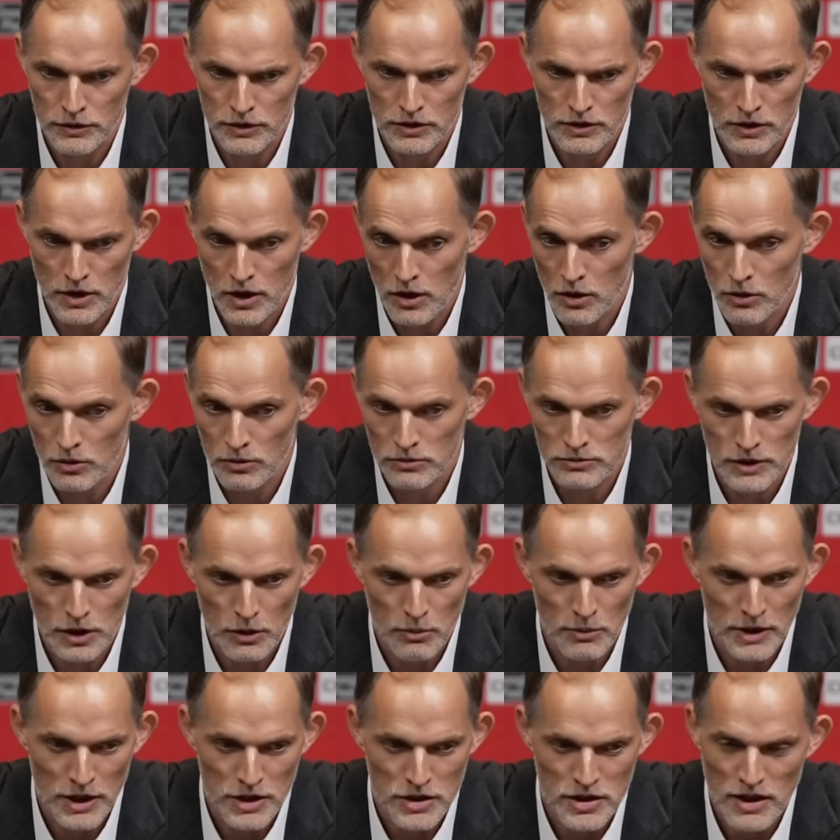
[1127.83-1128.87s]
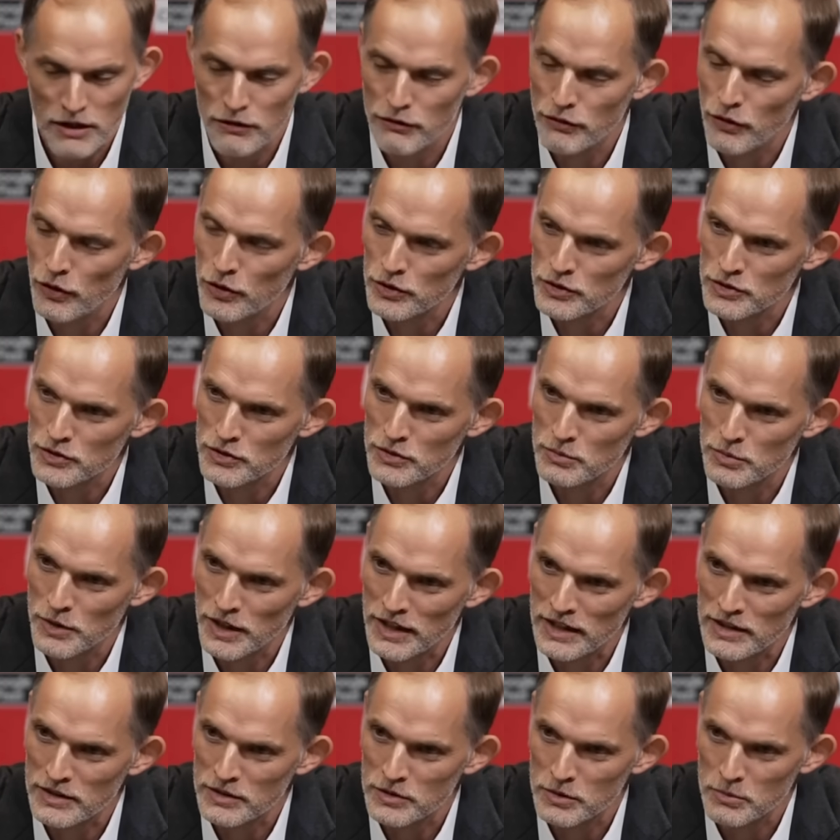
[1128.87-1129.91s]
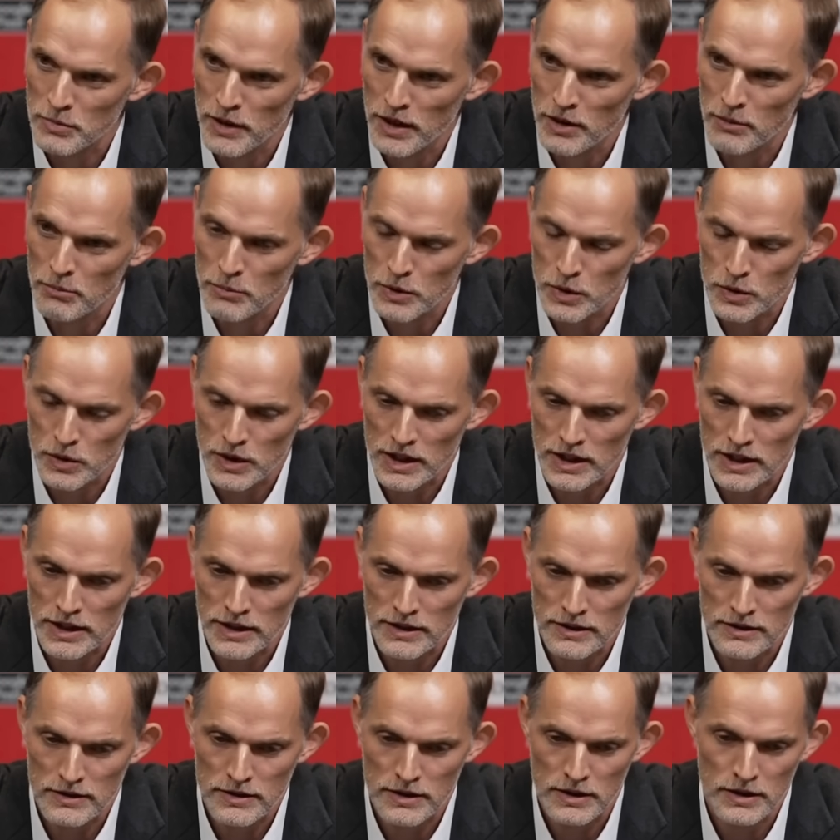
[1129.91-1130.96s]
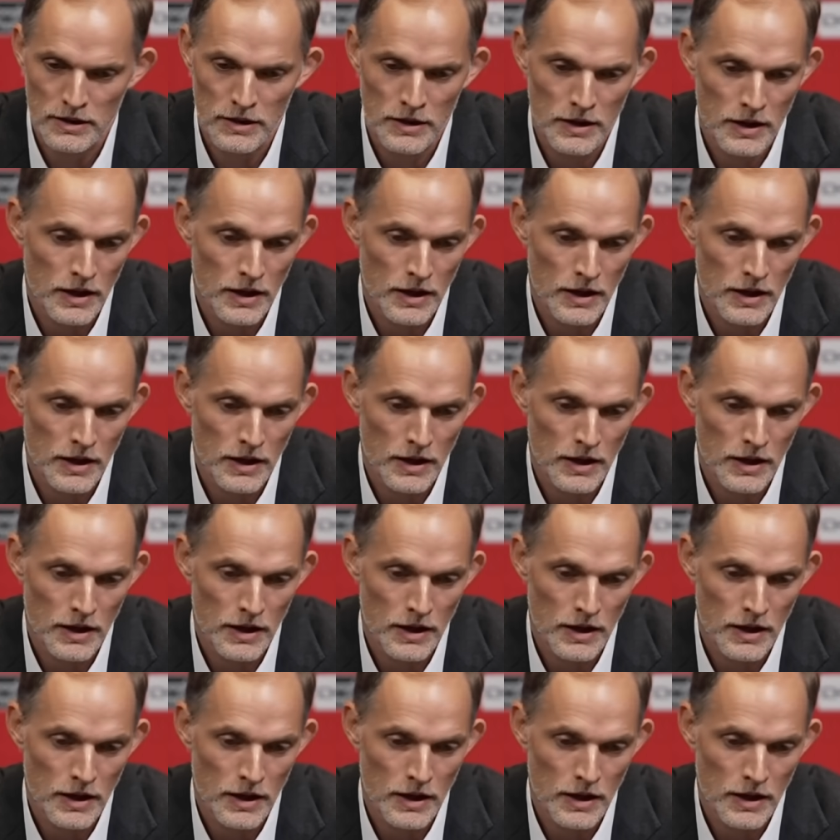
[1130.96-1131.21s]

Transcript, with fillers: how how much I fought to bring him to Bayern Munich and. Uh,